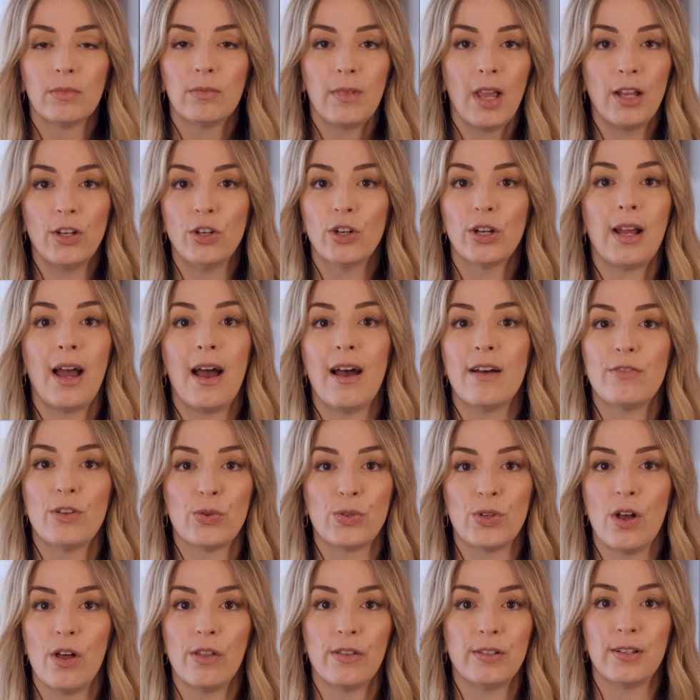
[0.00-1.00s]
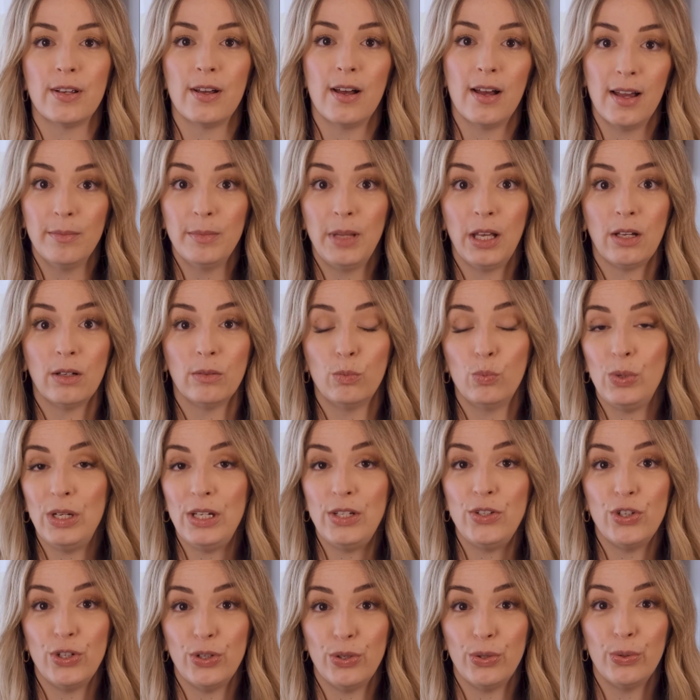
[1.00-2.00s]
and you're going to have those all the time, like
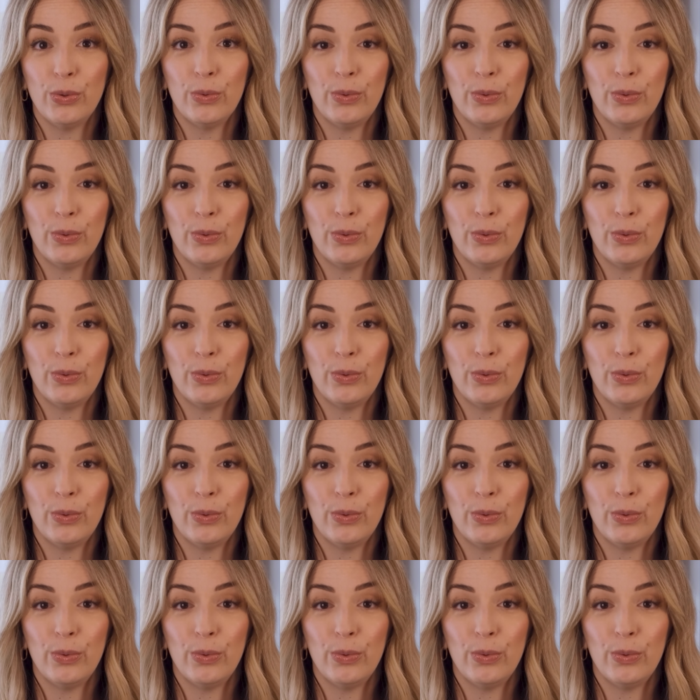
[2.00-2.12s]
we do,